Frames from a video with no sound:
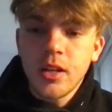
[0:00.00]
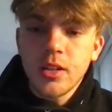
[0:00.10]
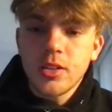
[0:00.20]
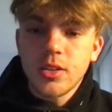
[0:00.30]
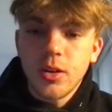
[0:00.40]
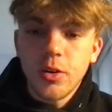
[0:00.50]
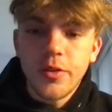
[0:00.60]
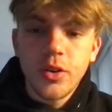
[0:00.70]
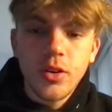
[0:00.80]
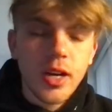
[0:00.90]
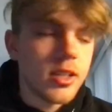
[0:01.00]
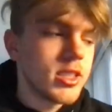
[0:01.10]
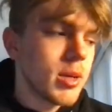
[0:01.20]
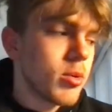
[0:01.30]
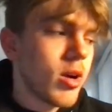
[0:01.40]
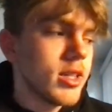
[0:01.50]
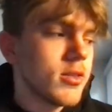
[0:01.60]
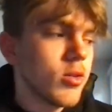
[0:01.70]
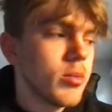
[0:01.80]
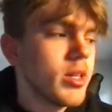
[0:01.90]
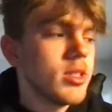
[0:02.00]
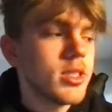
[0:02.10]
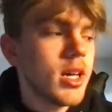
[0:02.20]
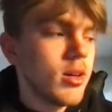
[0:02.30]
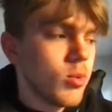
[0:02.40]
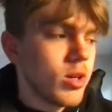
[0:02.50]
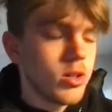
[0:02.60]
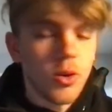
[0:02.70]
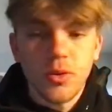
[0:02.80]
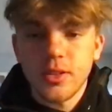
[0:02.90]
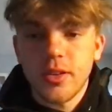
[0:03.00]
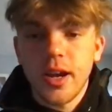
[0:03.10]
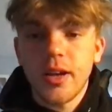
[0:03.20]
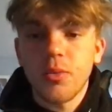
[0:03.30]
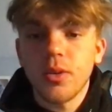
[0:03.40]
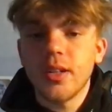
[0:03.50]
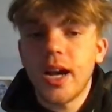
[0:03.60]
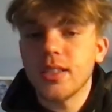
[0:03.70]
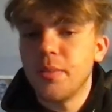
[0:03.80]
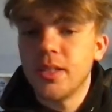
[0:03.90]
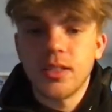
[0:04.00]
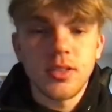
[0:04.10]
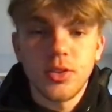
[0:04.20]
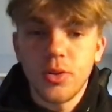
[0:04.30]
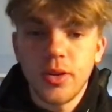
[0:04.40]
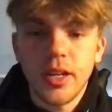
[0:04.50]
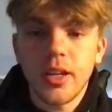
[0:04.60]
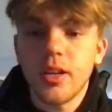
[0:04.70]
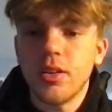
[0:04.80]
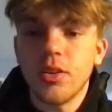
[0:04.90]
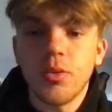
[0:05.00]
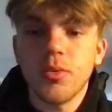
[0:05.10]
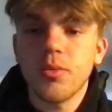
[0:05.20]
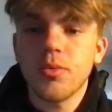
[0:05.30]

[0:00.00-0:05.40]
So if you can kind of summarize for me just kind of where your goals are at, how's the business is doing,